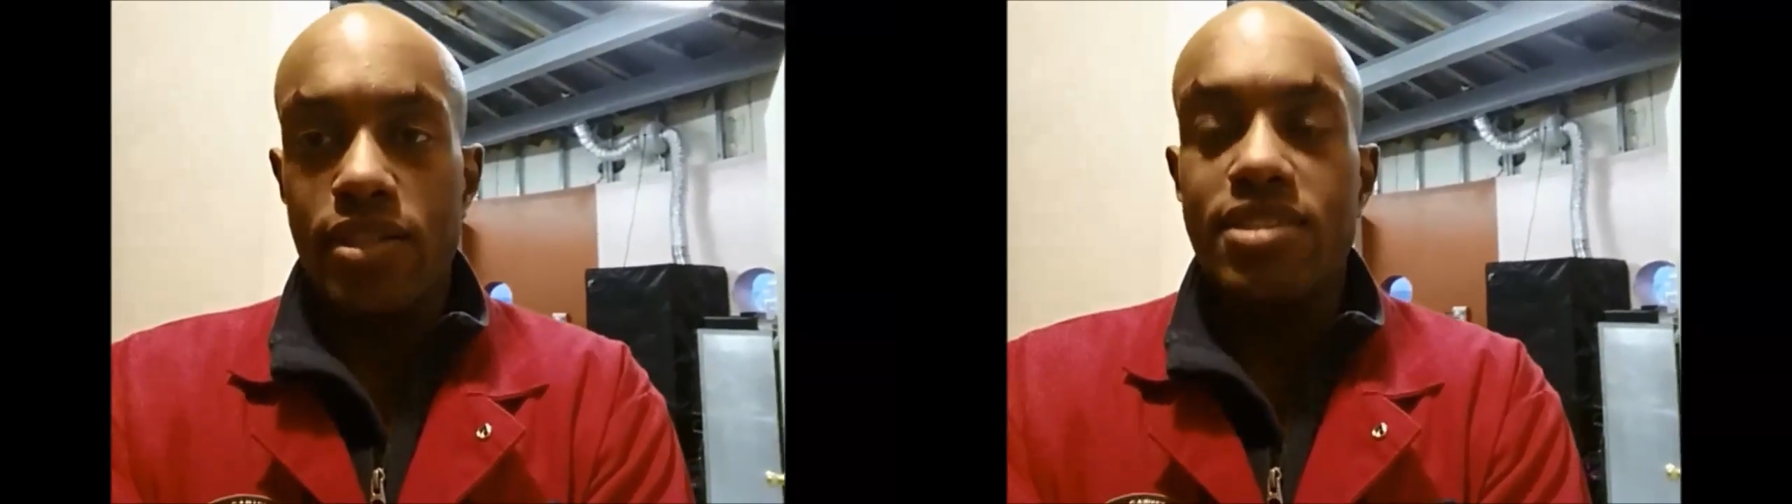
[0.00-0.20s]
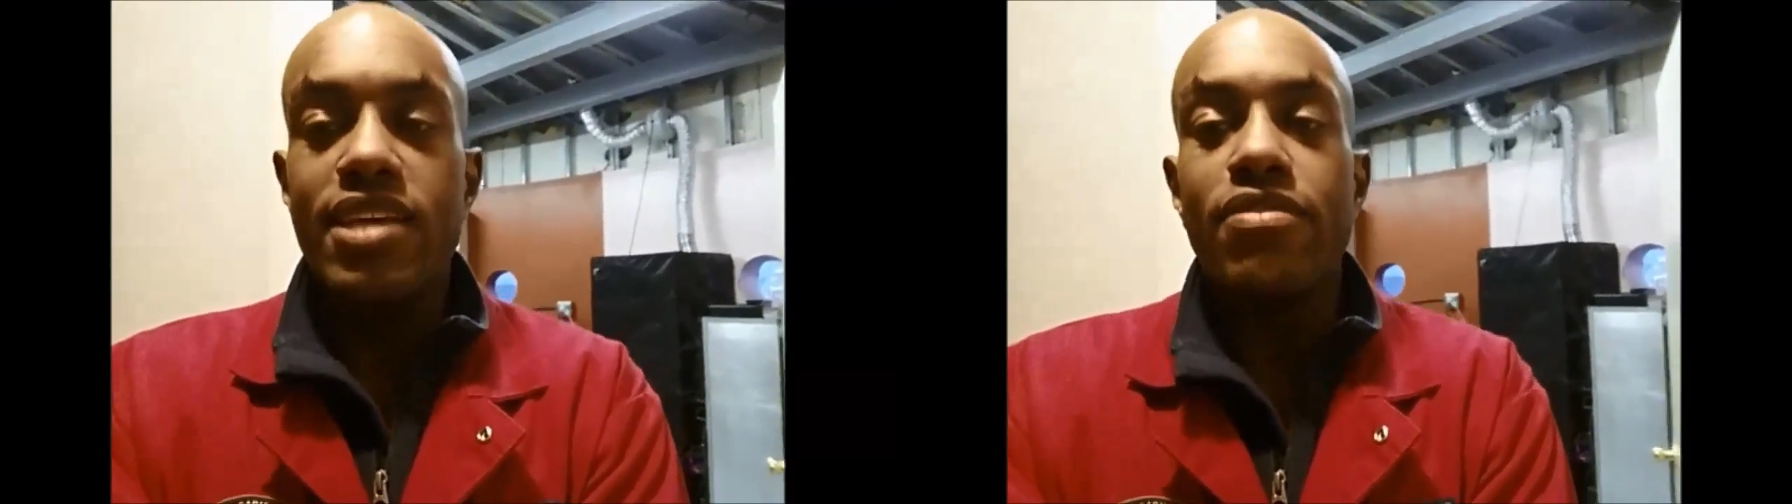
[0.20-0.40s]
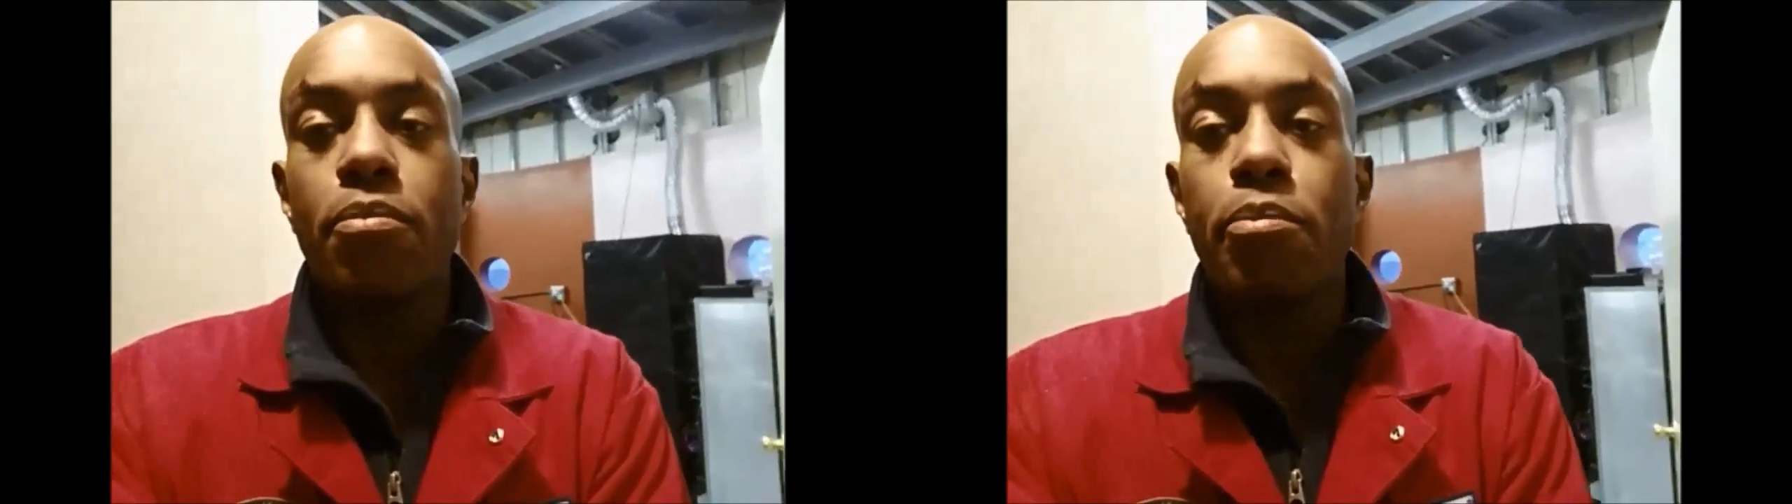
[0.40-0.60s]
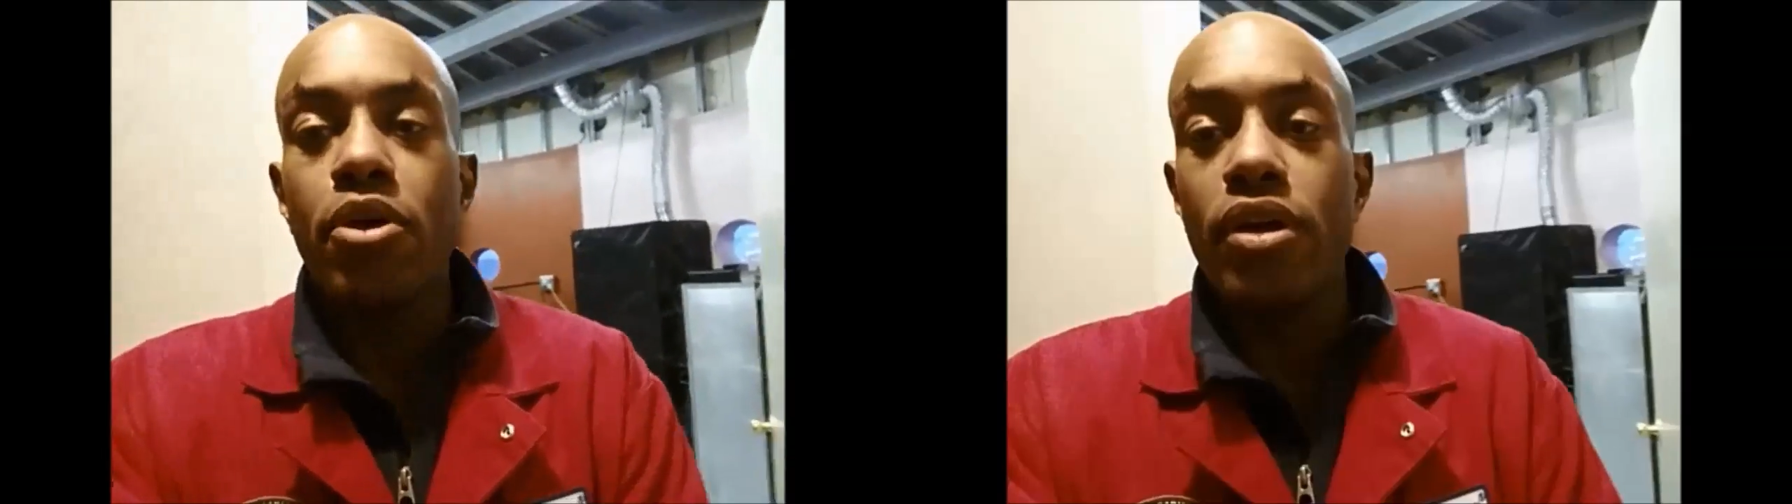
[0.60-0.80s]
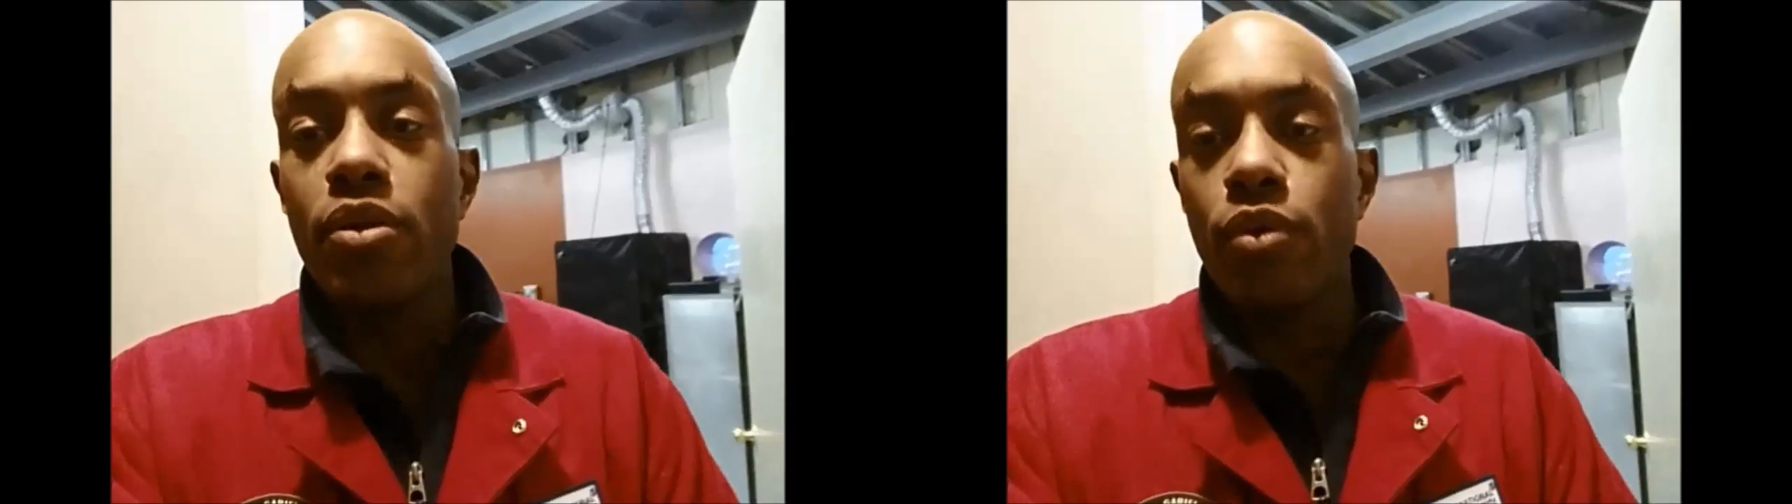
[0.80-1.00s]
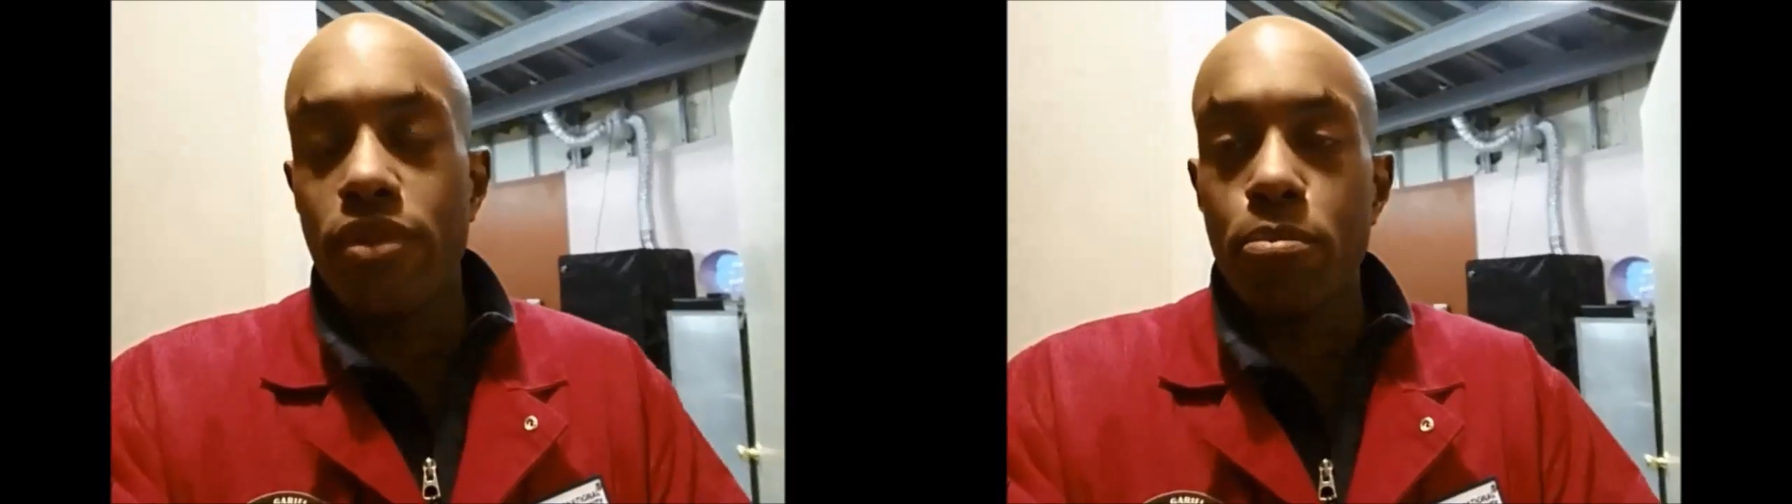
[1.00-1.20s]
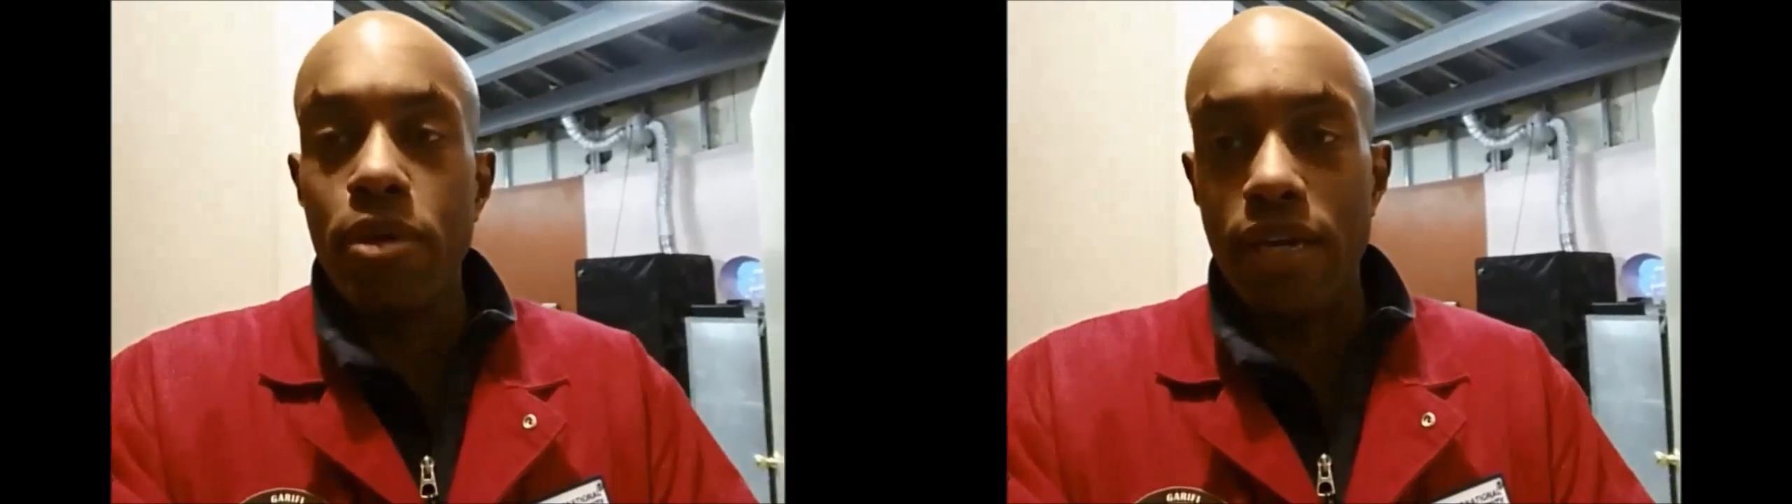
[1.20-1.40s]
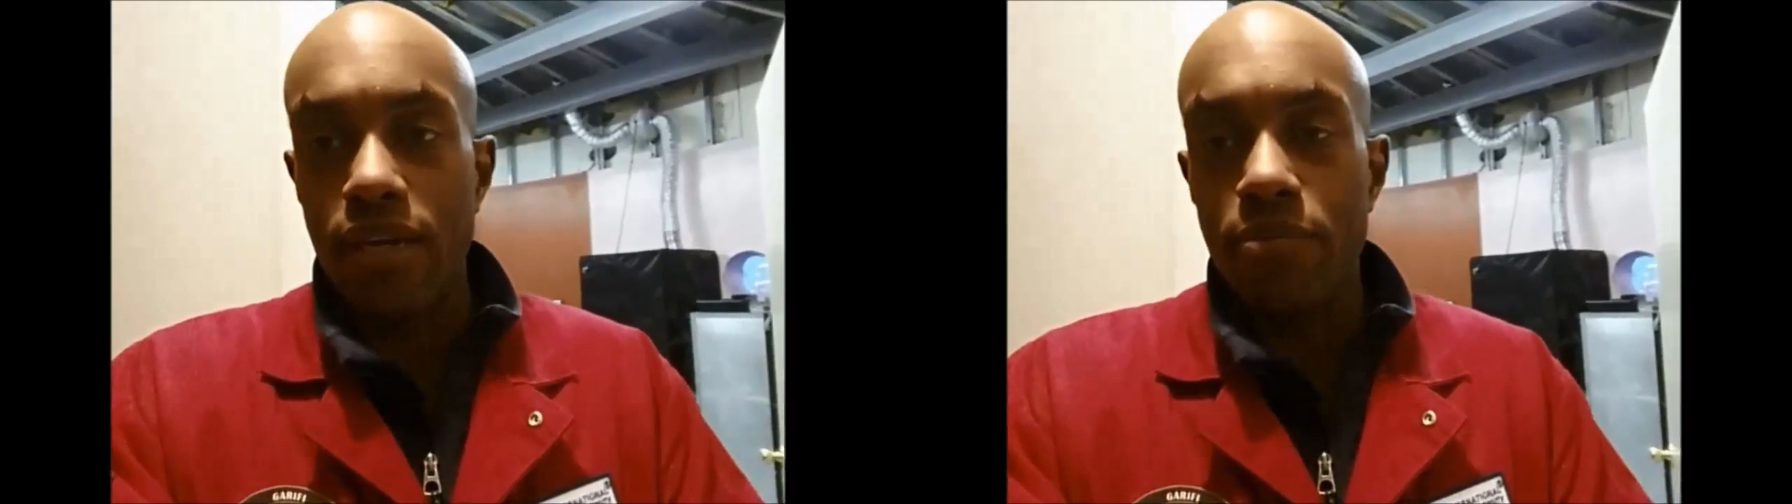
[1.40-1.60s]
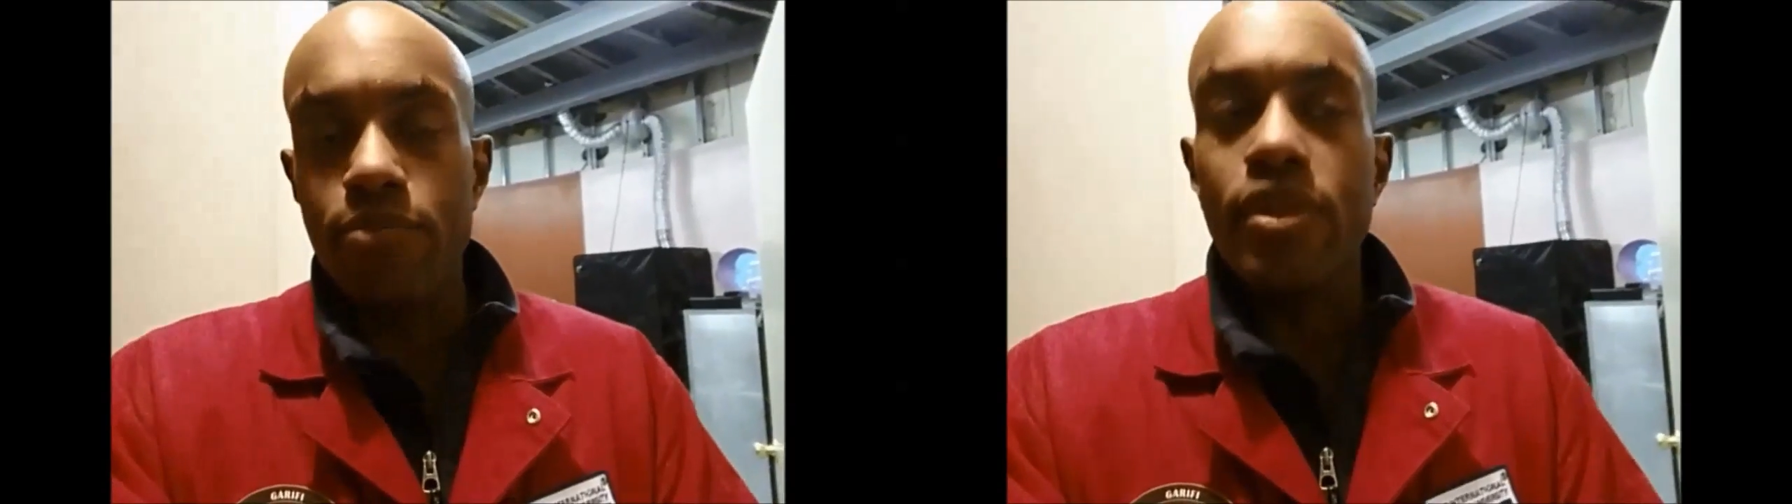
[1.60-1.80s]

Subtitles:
That's 7 billion with a B.